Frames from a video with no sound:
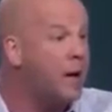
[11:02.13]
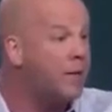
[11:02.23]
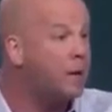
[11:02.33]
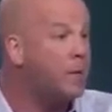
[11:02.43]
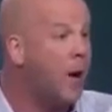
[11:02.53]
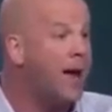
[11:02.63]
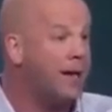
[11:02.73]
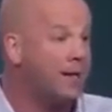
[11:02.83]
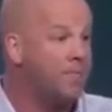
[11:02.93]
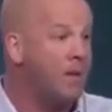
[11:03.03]
we're never gonna be
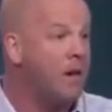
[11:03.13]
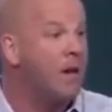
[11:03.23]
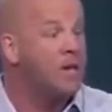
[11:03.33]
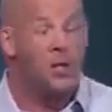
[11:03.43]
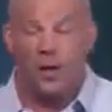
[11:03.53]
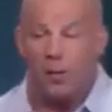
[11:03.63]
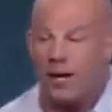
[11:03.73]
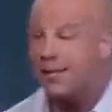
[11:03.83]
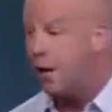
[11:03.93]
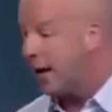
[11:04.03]
ready. So then when I
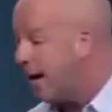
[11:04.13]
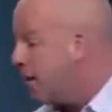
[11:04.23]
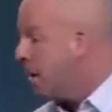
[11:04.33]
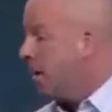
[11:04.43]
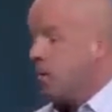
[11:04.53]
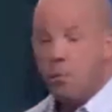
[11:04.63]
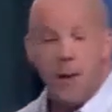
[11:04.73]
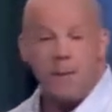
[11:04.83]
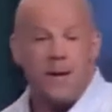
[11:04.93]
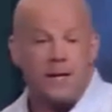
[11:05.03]
said, okay,
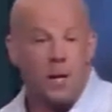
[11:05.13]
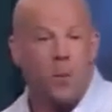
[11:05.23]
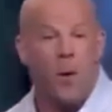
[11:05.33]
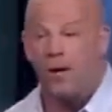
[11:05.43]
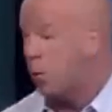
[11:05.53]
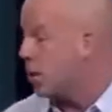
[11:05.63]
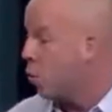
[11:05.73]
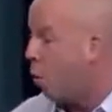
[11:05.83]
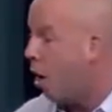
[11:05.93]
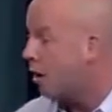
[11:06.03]
maybe you get to the point where you
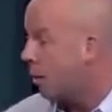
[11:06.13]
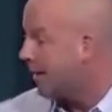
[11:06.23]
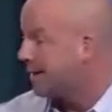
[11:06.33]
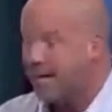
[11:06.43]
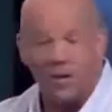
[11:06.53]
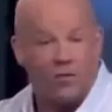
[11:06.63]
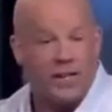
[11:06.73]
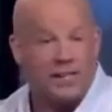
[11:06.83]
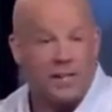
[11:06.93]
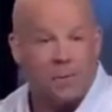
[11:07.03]
walk up within 10 feet
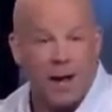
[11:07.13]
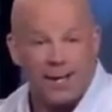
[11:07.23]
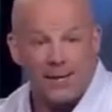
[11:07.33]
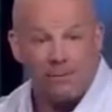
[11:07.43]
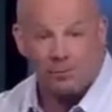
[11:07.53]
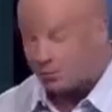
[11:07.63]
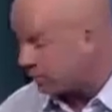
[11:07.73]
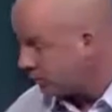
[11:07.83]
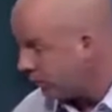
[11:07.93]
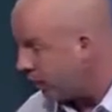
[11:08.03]
of somebody
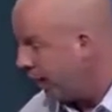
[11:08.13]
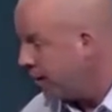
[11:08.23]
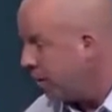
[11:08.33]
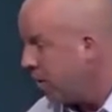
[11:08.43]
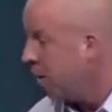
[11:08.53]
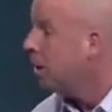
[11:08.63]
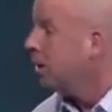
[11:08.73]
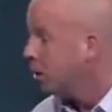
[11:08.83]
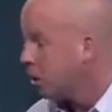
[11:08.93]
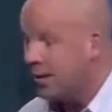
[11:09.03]
and you
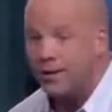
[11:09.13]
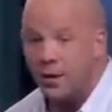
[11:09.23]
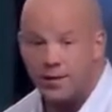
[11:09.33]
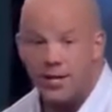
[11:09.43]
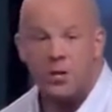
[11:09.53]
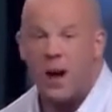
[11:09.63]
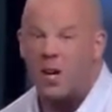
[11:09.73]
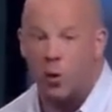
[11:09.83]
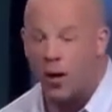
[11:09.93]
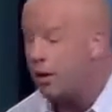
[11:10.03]
get their attention by
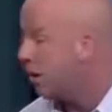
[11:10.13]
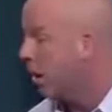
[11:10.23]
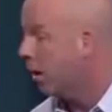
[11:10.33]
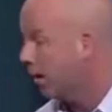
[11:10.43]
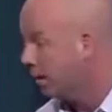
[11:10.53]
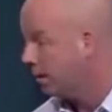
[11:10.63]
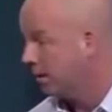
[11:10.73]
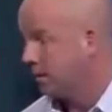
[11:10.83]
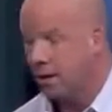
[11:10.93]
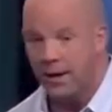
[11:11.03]
grunting, and
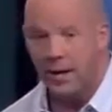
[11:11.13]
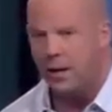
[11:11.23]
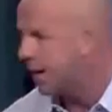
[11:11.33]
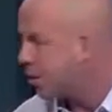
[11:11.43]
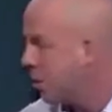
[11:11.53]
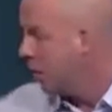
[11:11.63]
they look at you